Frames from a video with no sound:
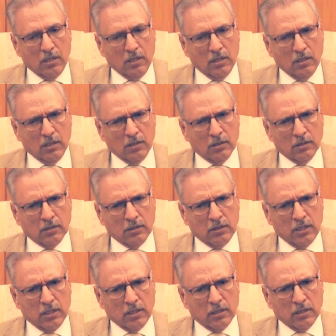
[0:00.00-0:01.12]

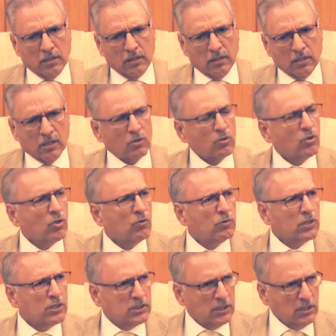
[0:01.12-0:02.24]
their control
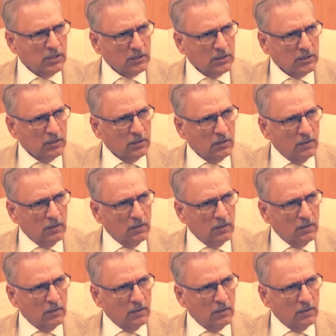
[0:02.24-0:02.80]
over the seas.